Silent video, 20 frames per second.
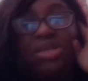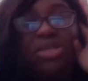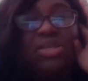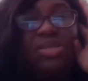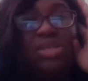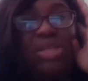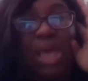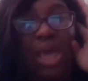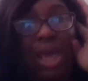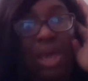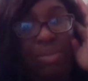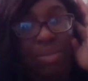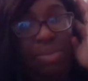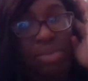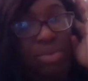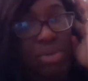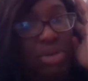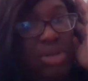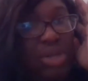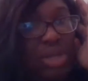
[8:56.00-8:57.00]
to the other side, I
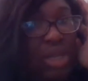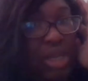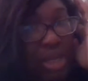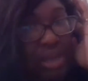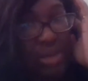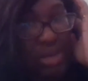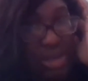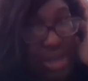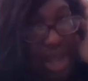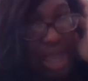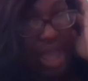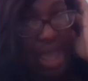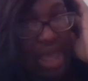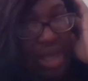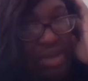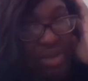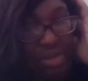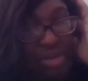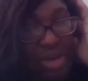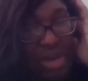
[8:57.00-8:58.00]
pulled it
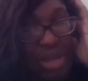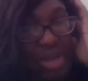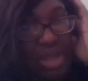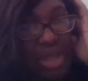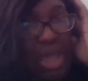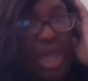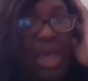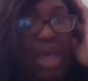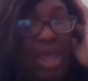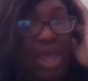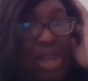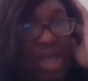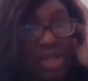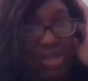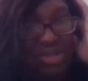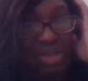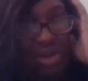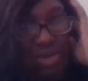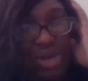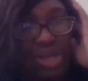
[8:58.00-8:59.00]
down and I
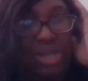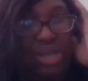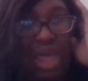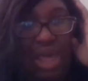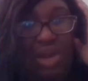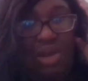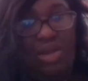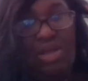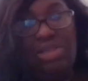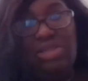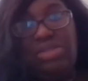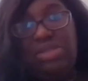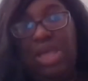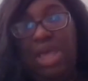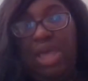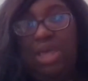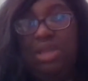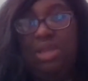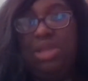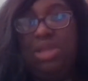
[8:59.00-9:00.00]
sewed it down on the other
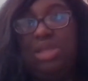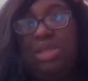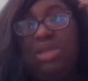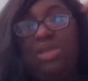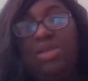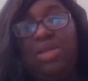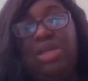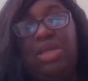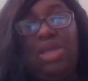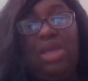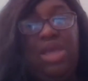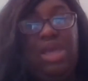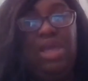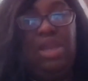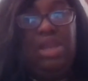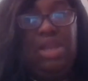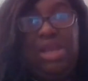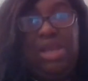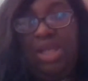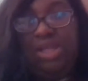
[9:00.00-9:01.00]
side.
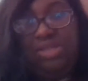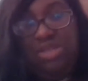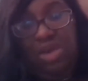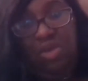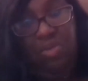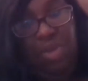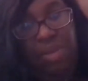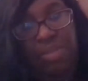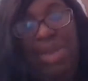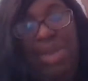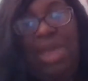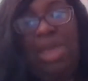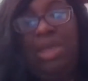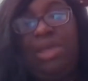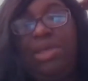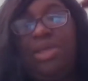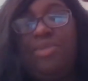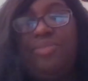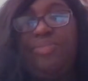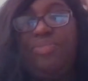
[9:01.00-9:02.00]
And then I sewed my back.
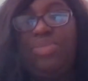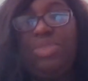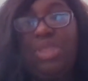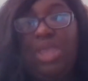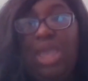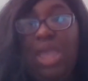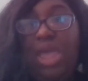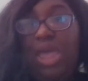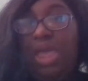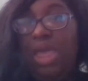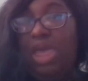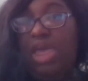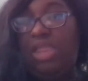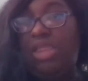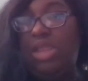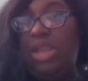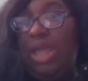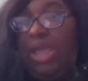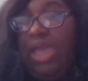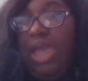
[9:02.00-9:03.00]
And
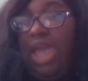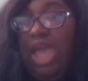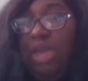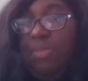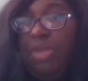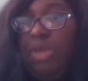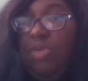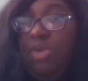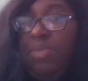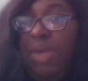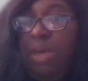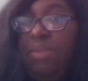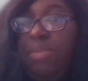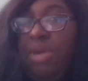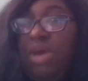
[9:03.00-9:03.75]
then I came in with my